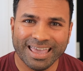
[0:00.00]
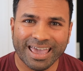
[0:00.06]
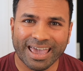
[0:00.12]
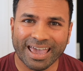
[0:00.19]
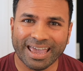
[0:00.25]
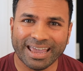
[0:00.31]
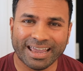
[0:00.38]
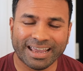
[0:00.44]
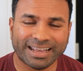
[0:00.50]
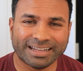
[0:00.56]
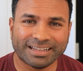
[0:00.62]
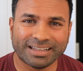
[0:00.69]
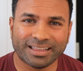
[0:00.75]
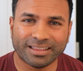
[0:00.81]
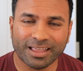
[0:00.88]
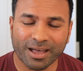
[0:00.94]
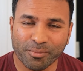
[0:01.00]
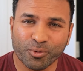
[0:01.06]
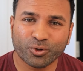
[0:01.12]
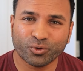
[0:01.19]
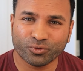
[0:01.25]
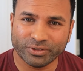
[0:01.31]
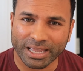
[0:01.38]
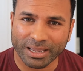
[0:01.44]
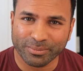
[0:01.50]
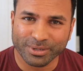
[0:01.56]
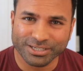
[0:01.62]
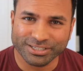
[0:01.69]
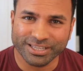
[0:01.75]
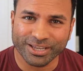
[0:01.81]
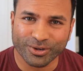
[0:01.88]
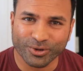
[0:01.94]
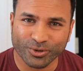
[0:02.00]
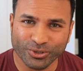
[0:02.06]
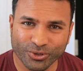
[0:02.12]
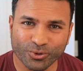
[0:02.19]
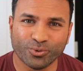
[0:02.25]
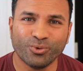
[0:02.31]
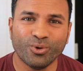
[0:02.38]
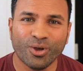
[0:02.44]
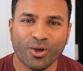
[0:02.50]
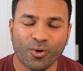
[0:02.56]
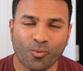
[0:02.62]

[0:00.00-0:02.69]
and the amount of damage they could do